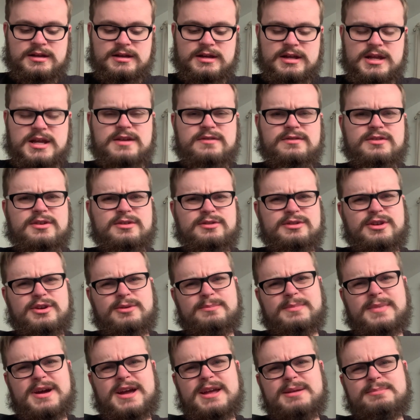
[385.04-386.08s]
Even though there
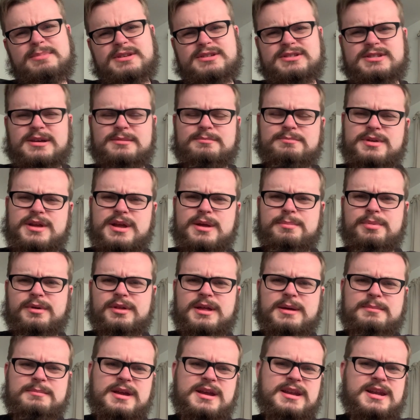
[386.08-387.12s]
might be some people
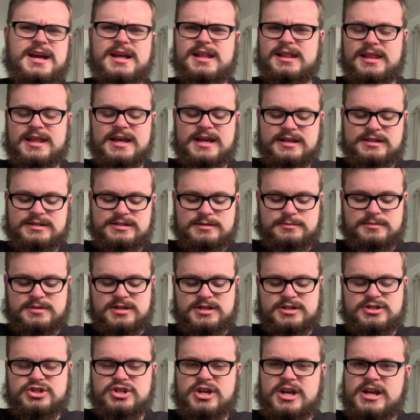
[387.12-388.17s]
that may not like some of the
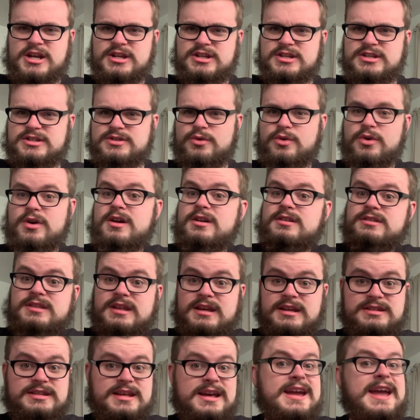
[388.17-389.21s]
changes or
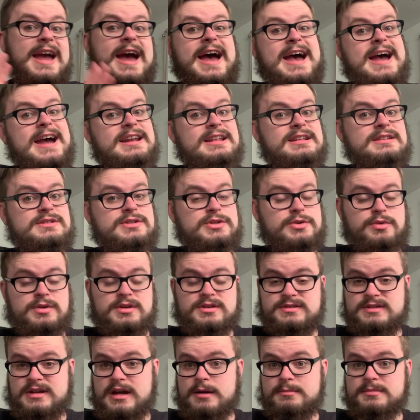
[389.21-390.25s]
things they added to a
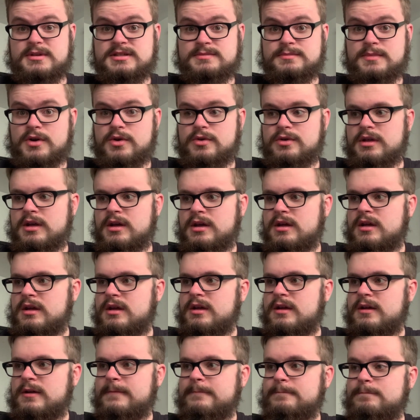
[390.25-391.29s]
Zombies mode,
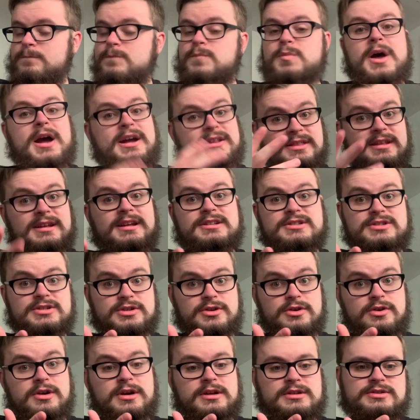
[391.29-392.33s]
I think it's
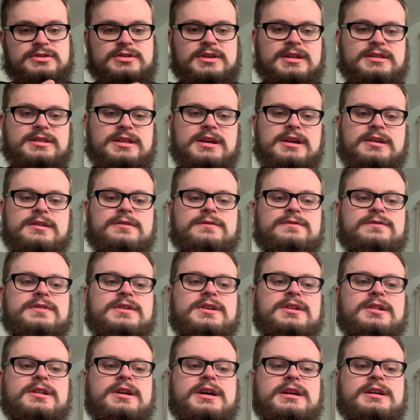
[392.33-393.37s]
good so that they could
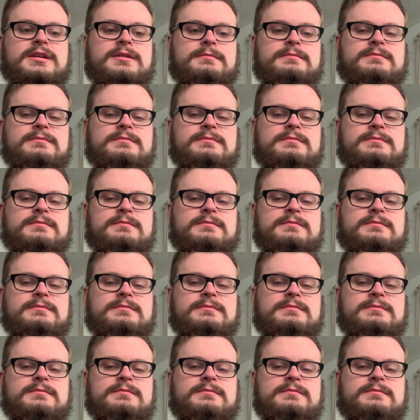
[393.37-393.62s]
feel like,